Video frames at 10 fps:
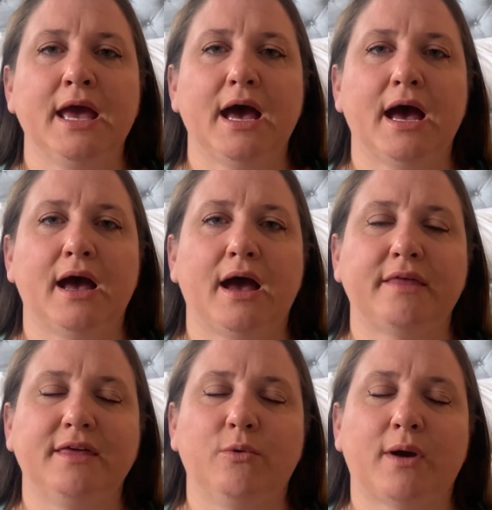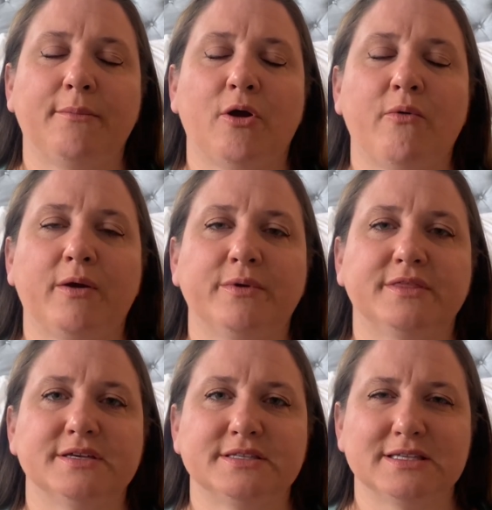I think where I'm going with
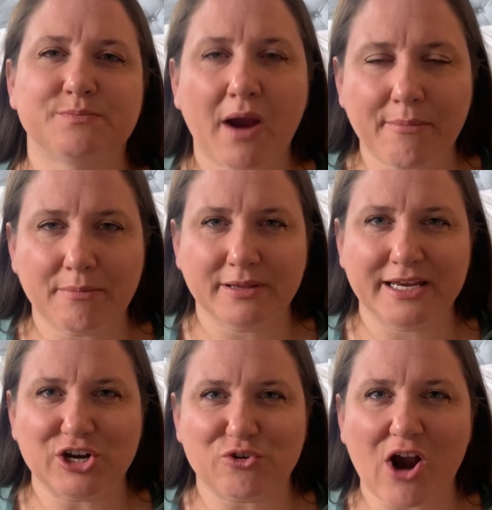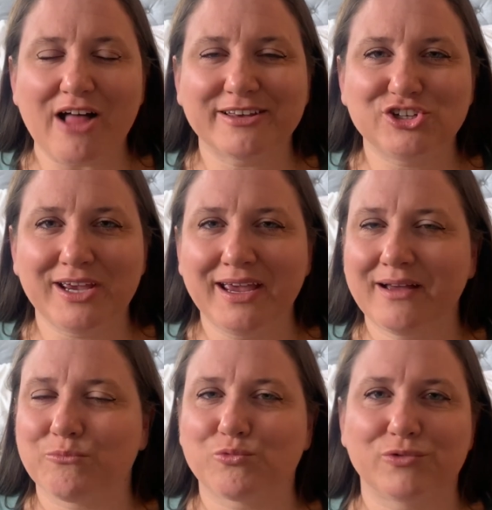this is probably neurology.
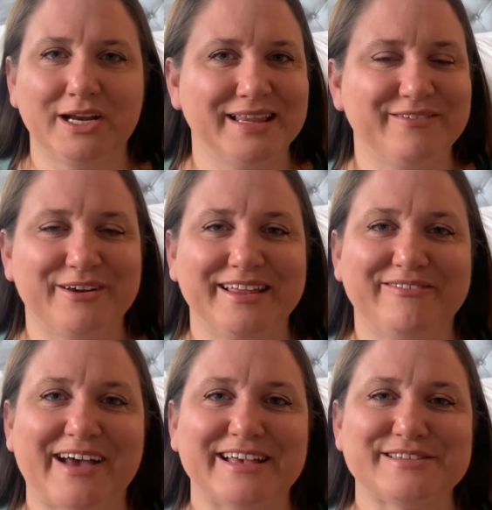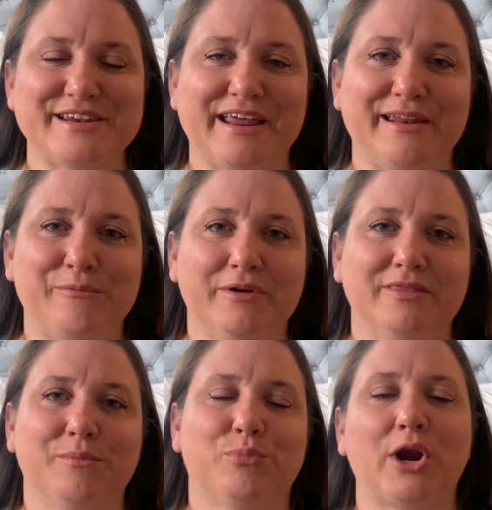I'm really, really fascinated with
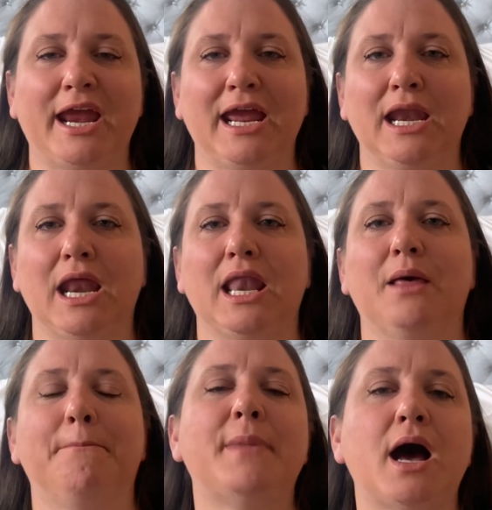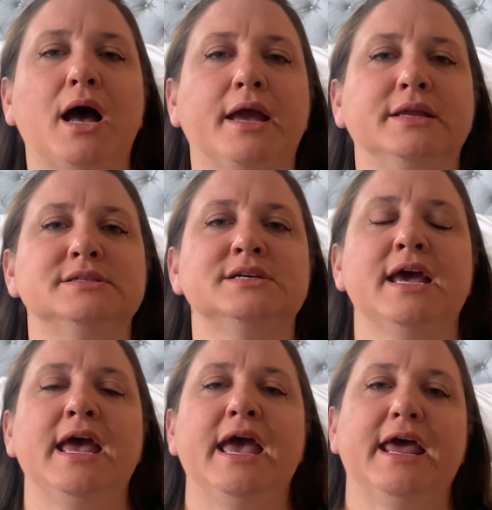the brain and the mind
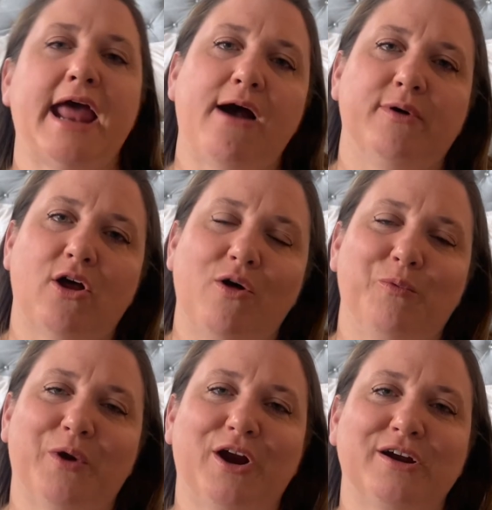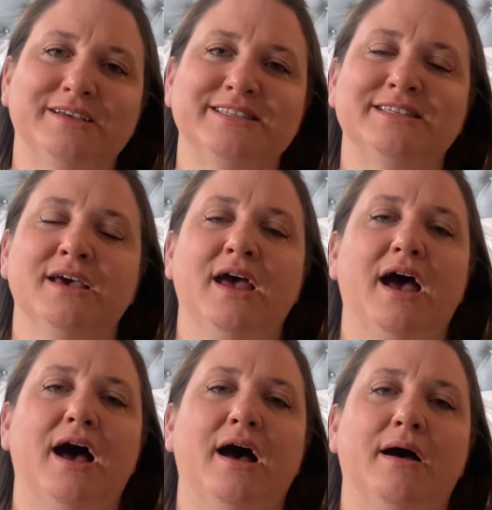and how it all works.
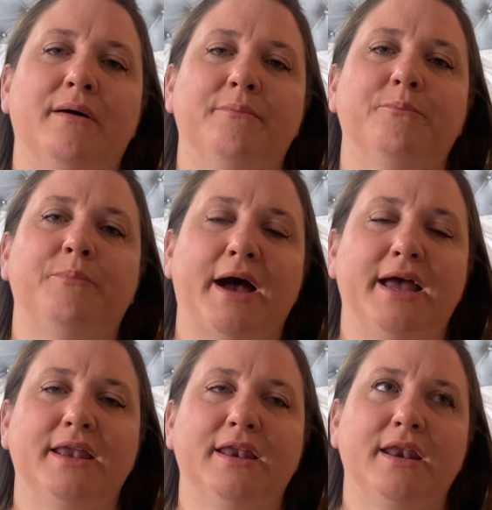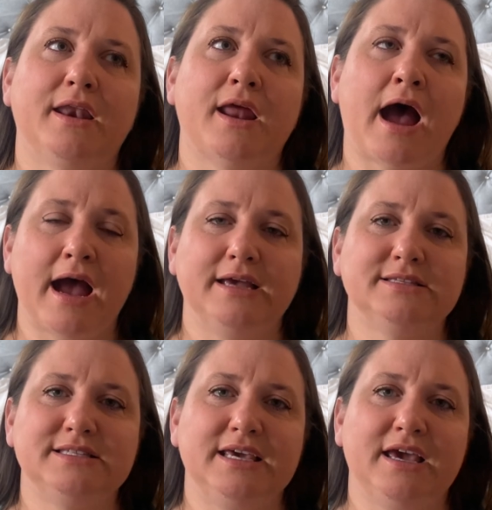But I
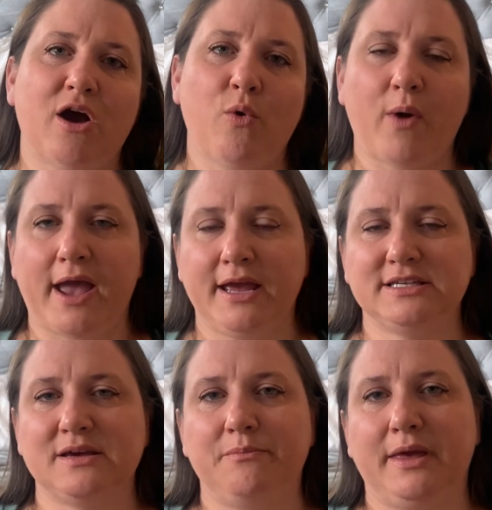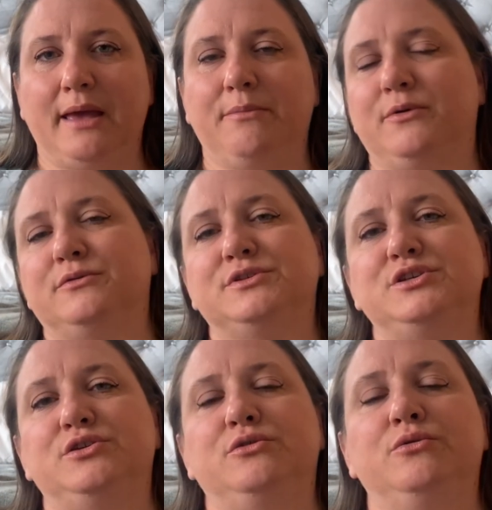see a way to be able
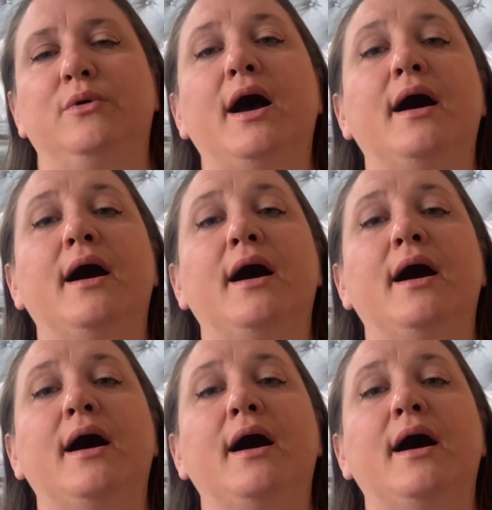to